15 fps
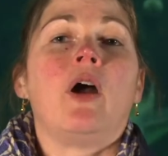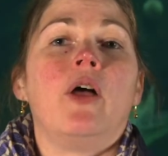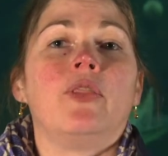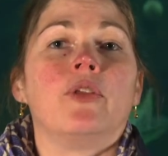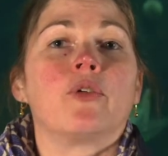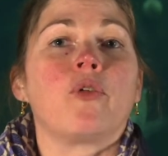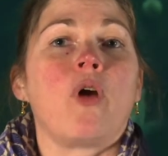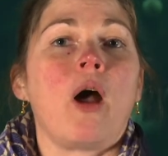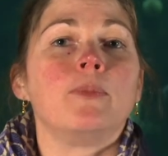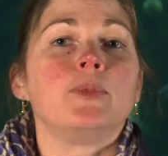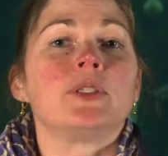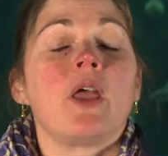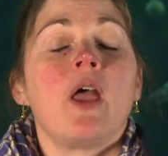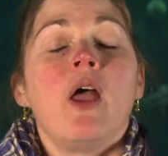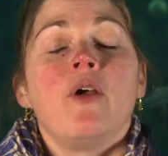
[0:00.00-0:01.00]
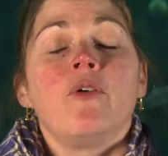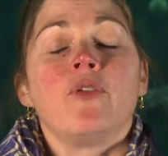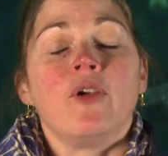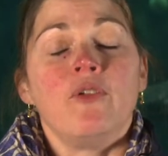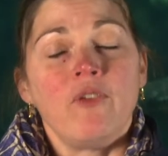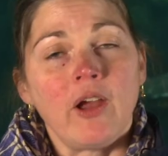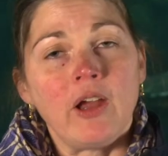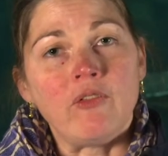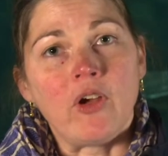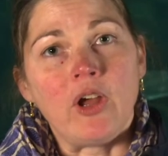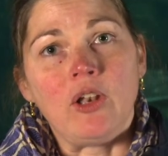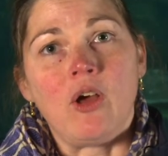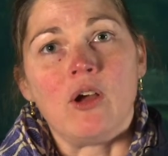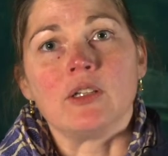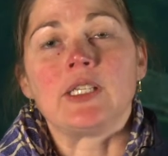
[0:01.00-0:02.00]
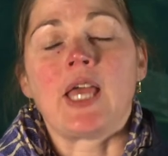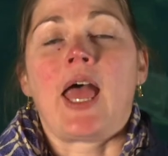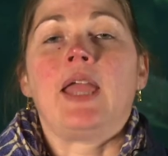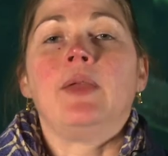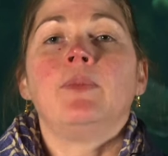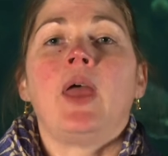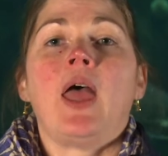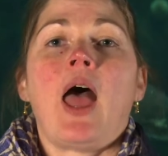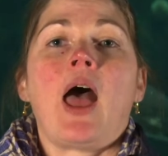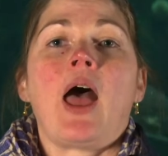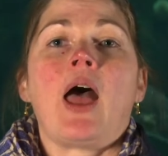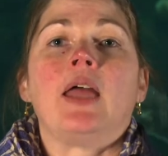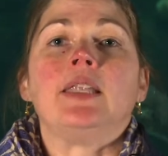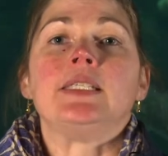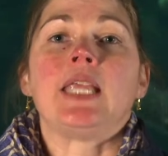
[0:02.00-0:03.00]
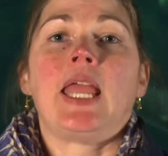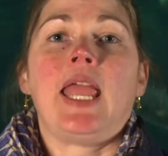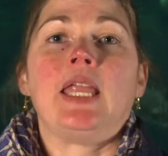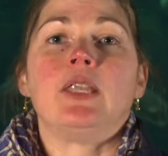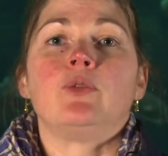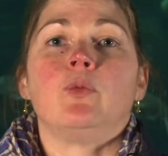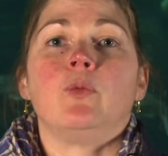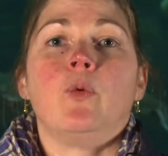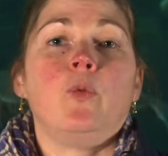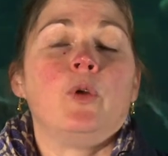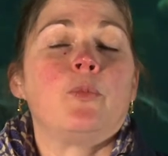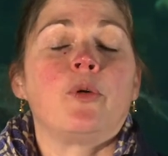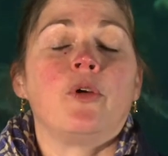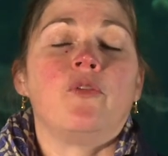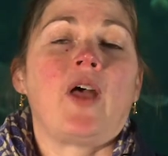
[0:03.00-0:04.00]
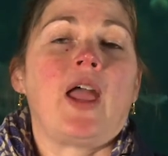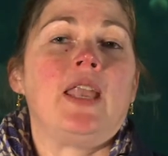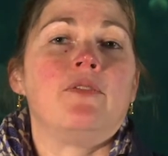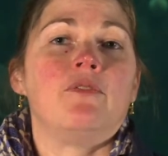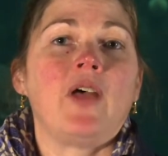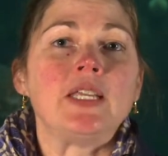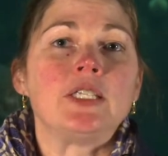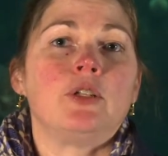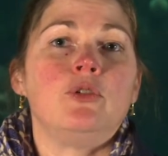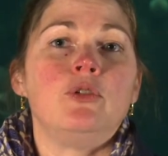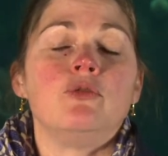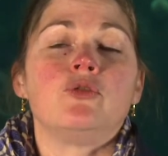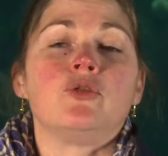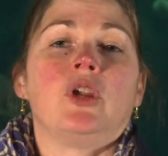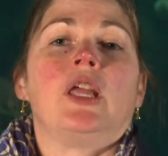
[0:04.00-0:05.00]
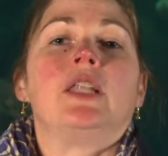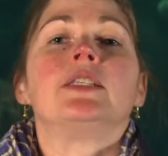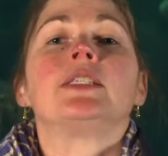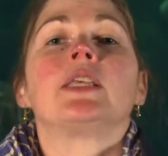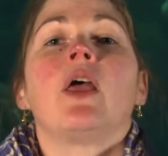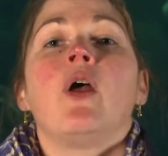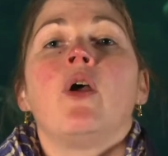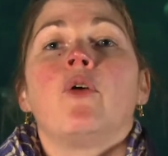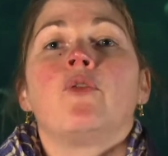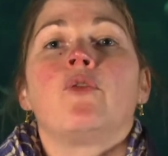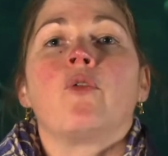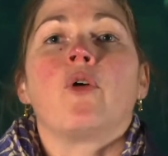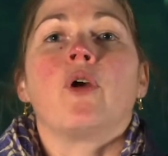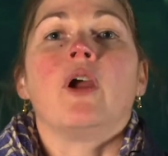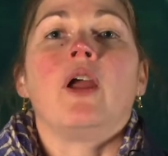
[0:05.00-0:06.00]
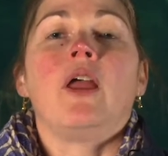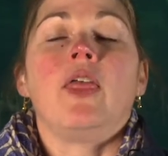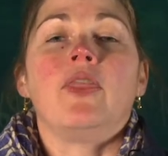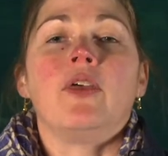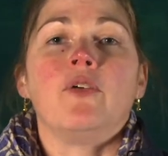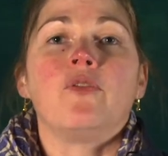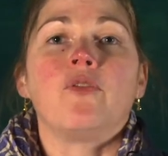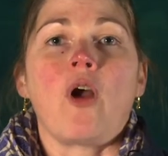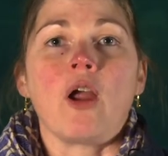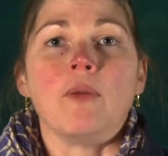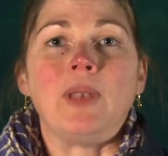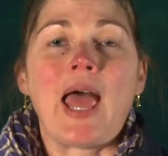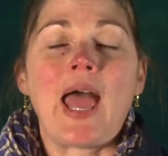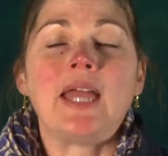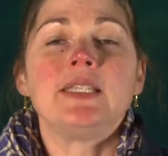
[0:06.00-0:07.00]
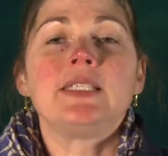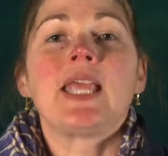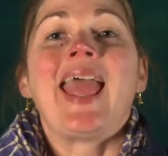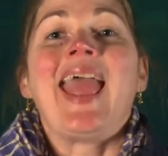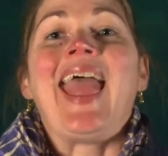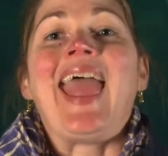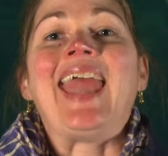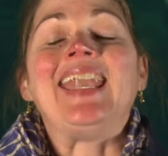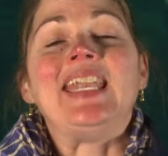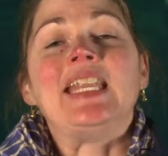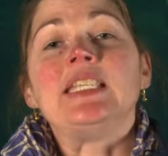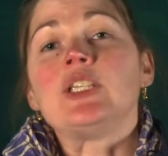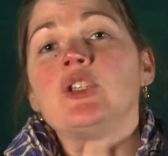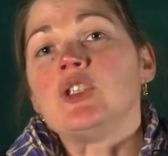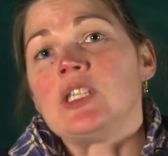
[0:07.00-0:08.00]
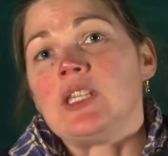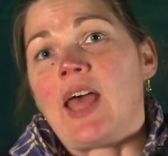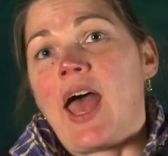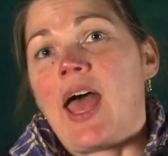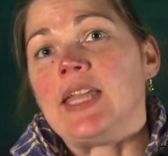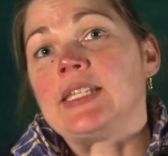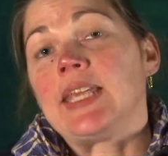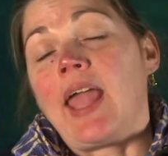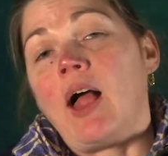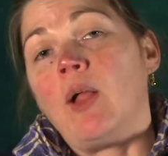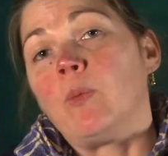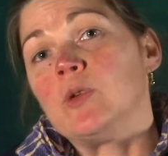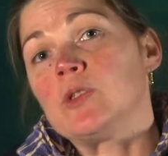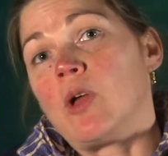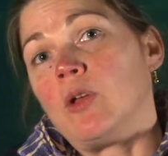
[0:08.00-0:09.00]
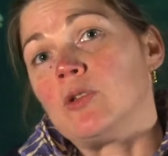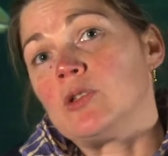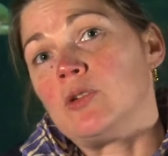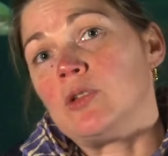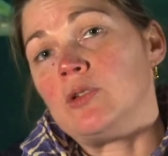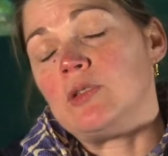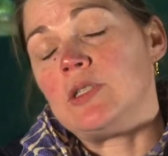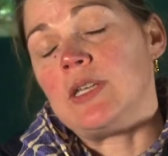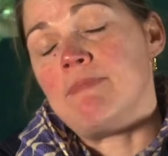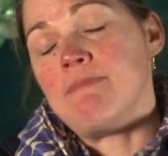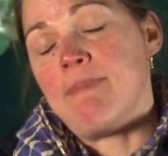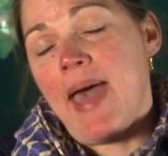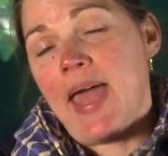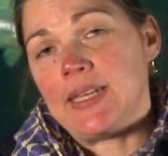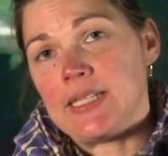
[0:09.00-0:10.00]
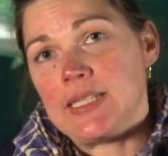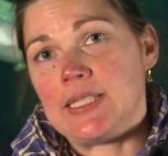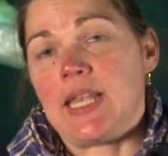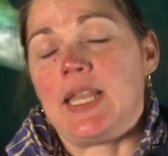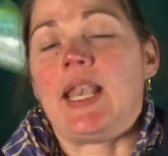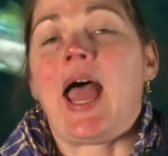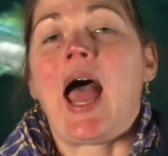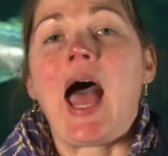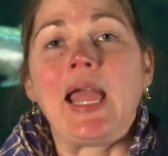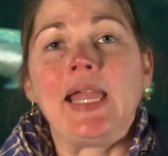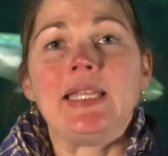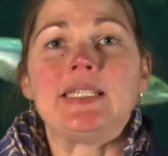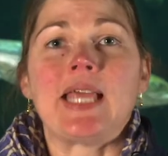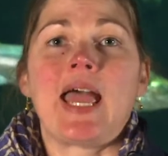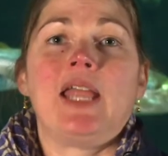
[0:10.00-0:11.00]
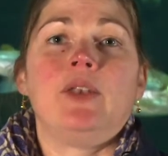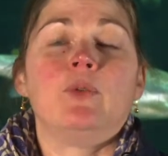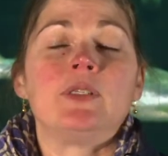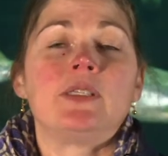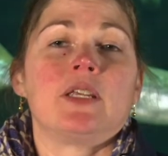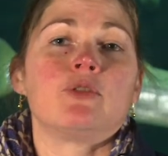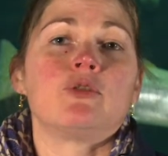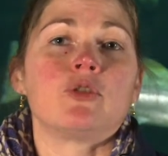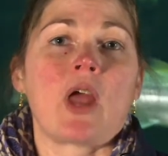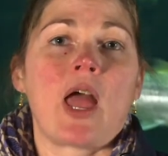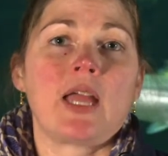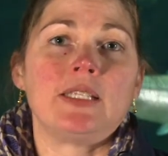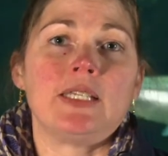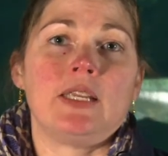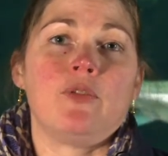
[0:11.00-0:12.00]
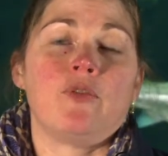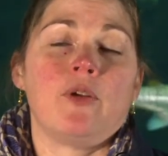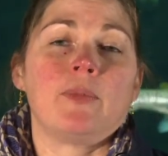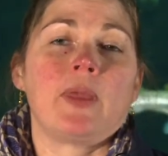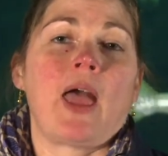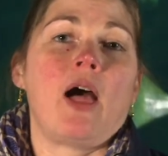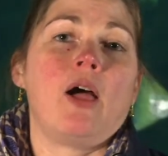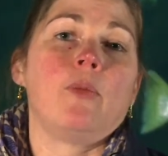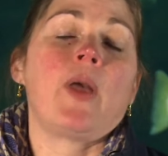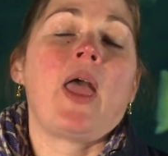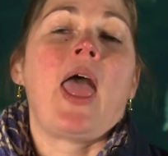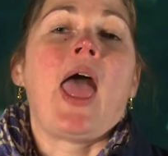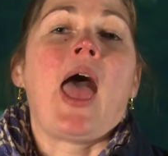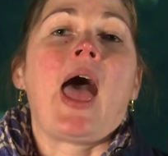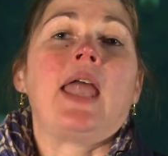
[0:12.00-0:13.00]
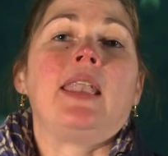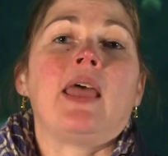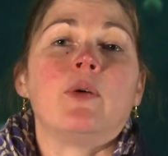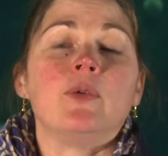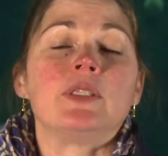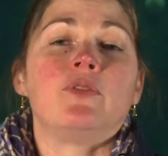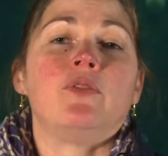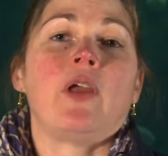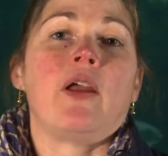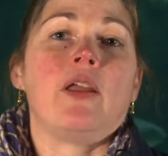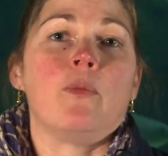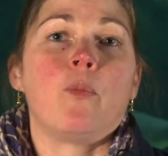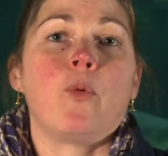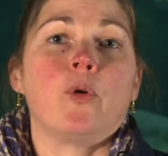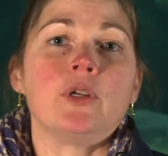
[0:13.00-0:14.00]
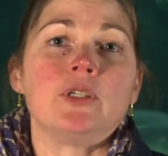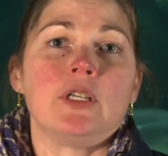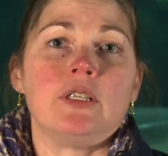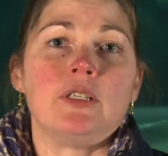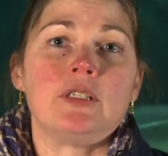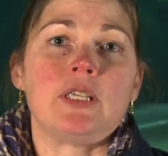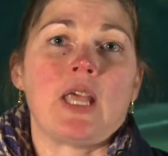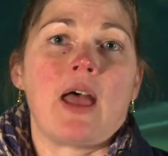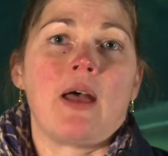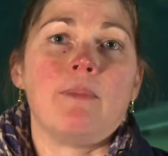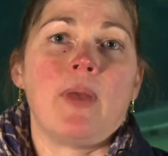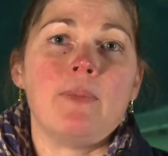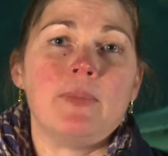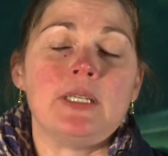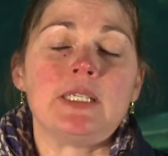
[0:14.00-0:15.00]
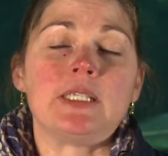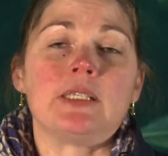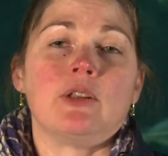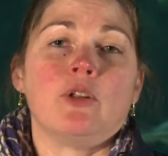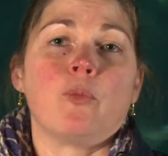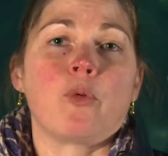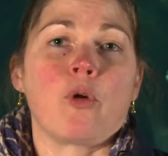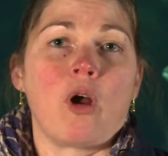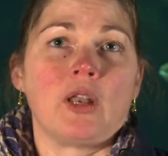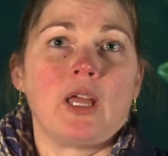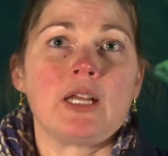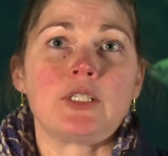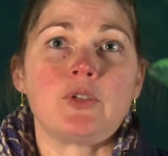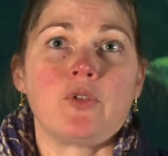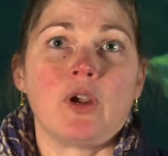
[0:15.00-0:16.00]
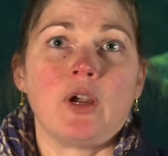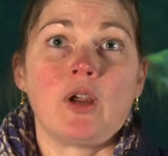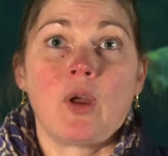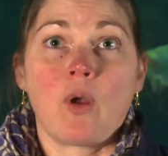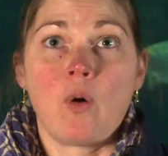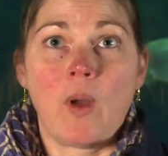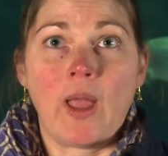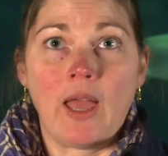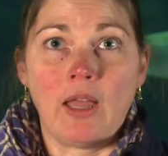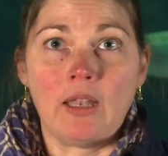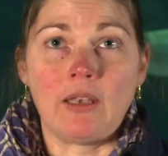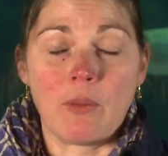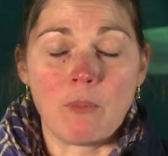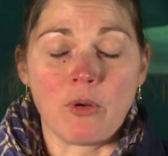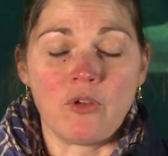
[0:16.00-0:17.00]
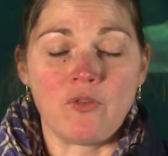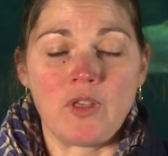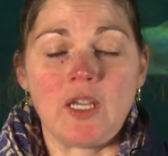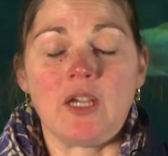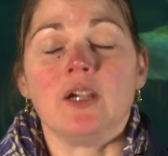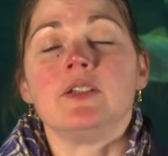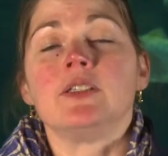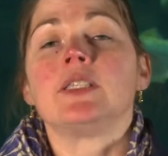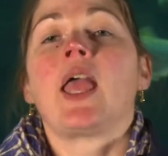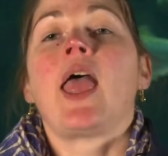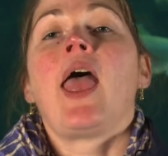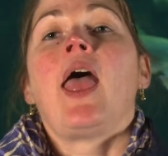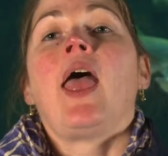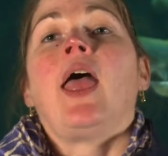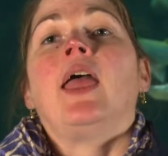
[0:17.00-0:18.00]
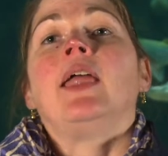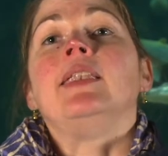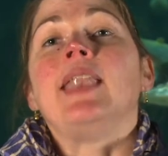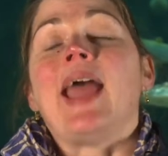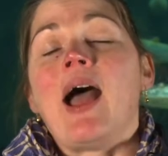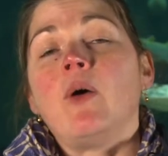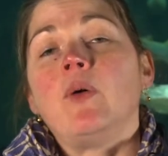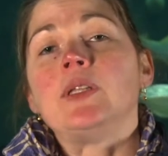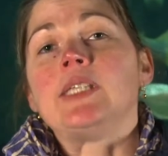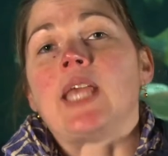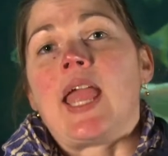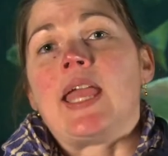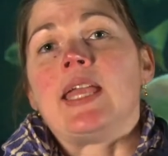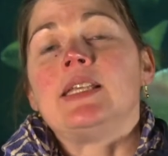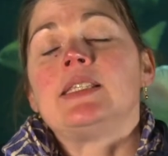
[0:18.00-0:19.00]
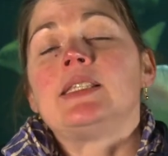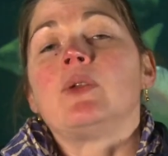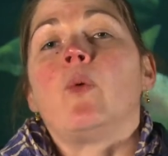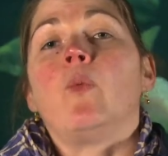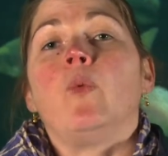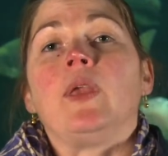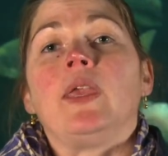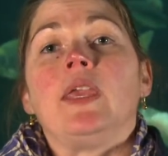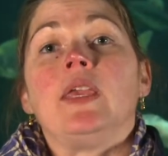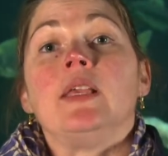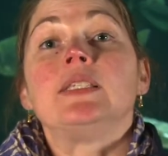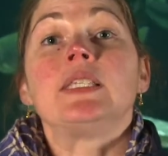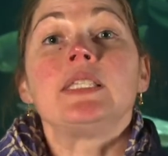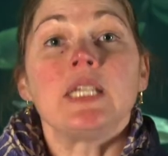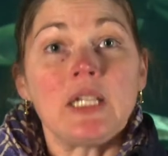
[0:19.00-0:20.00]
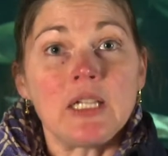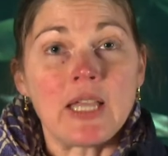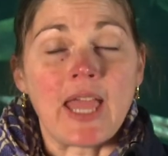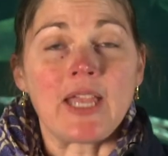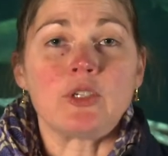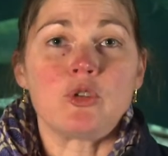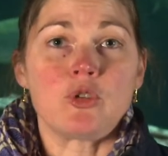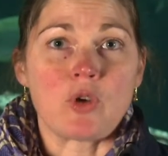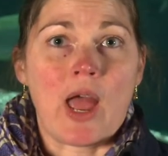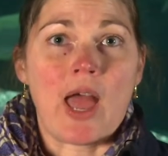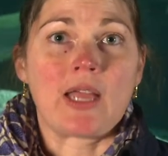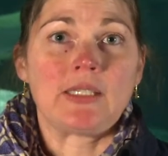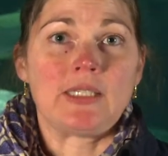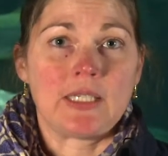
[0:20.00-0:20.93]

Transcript: on the crops for a very, very long time, and it would provide vital nutrients for the farmland. And in addition to that, kelp was also used in medicine. Iodine was extracted from kelp, and that was a very important medicinal product for quite a number of years. Nowadays, we still extract